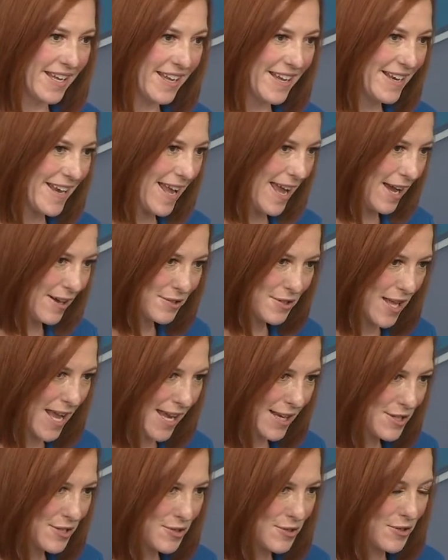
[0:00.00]
and
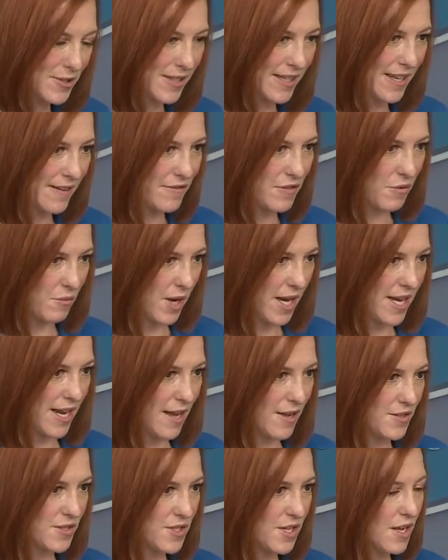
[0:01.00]
externally of the White
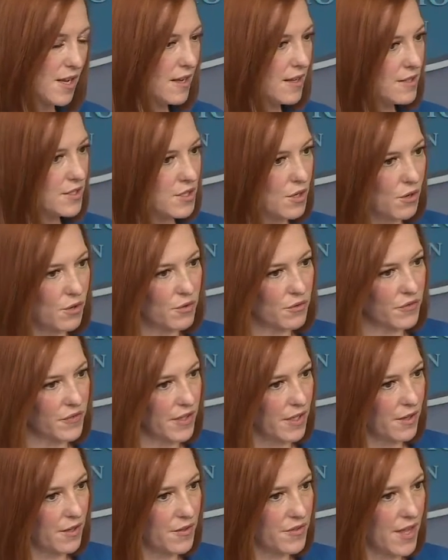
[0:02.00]
House don't
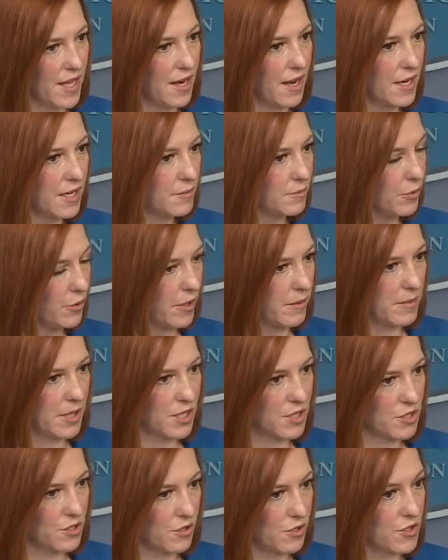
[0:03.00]
feel that unemployment
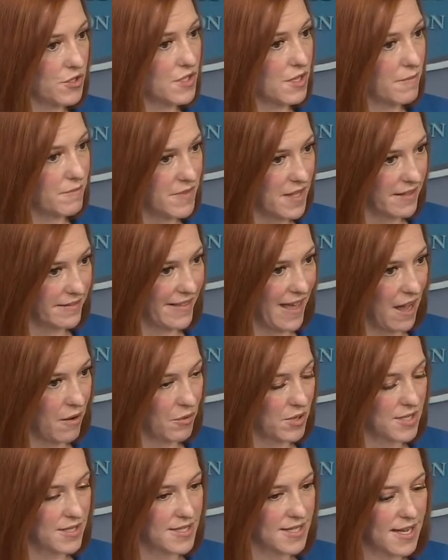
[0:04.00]
insurance, something that
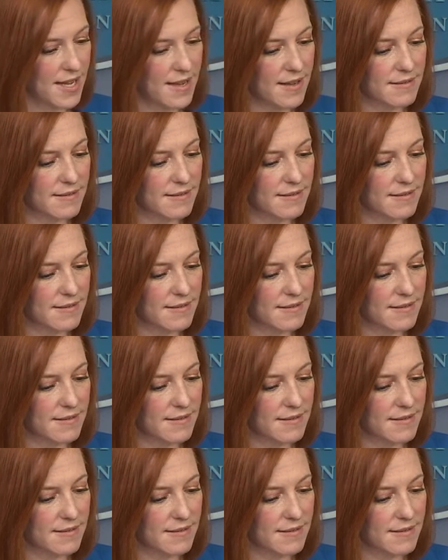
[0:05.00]
was